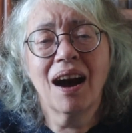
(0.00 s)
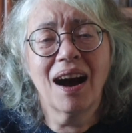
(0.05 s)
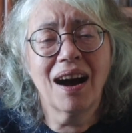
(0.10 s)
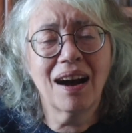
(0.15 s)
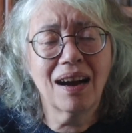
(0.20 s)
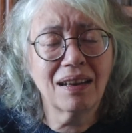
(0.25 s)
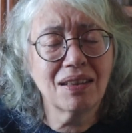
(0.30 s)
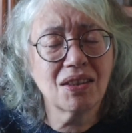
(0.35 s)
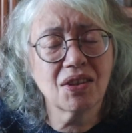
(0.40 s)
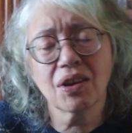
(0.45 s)

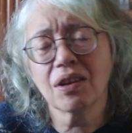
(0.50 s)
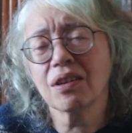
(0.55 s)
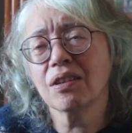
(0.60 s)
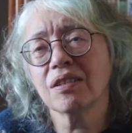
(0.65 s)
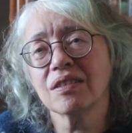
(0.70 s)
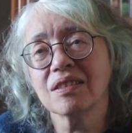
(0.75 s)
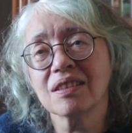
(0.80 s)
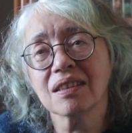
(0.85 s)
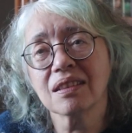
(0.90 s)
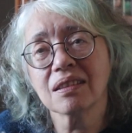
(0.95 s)
I
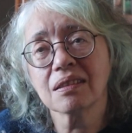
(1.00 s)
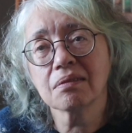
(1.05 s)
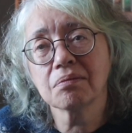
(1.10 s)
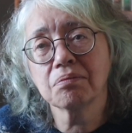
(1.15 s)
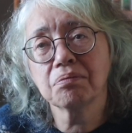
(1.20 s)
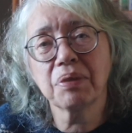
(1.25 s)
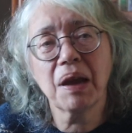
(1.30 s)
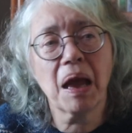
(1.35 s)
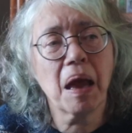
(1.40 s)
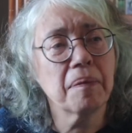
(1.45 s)
don't.
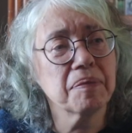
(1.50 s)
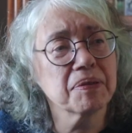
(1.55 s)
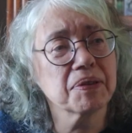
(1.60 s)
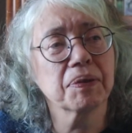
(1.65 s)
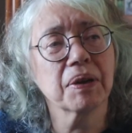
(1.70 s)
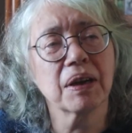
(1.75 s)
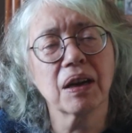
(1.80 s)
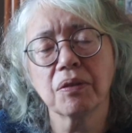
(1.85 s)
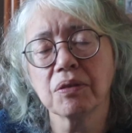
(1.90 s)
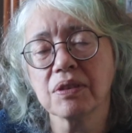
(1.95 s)
Perhaps
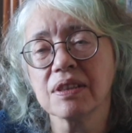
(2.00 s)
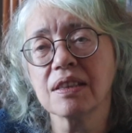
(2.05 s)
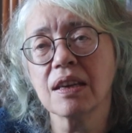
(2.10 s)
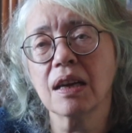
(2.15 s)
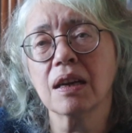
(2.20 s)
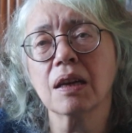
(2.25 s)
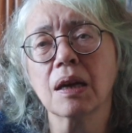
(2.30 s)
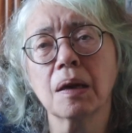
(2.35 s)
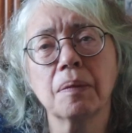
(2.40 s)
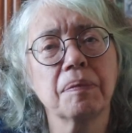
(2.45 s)
when I was
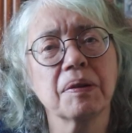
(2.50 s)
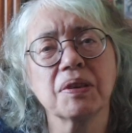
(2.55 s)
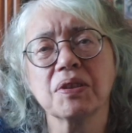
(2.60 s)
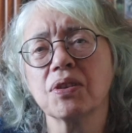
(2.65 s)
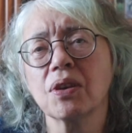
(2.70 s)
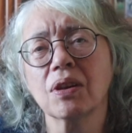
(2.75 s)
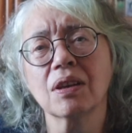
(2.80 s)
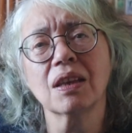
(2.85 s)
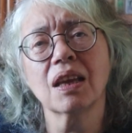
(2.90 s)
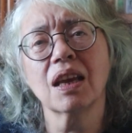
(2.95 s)
younger, but
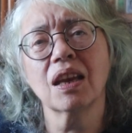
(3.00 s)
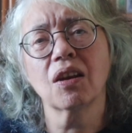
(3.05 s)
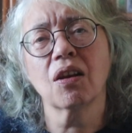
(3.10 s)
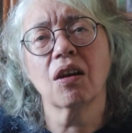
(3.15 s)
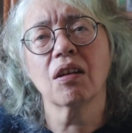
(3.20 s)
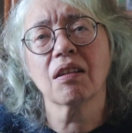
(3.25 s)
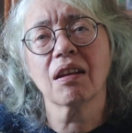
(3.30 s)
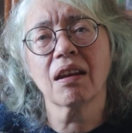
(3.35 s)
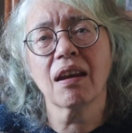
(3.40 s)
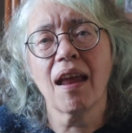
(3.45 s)
certainly
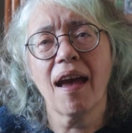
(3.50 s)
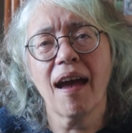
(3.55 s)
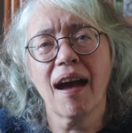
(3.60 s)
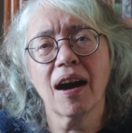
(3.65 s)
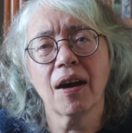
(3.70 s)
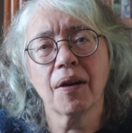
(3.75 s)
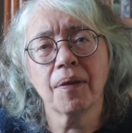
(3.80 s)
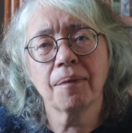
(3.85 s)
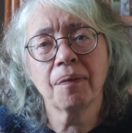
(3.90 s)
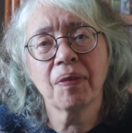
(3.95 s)
not
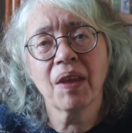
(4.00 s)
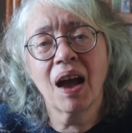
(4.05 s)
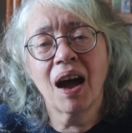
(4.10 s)
now.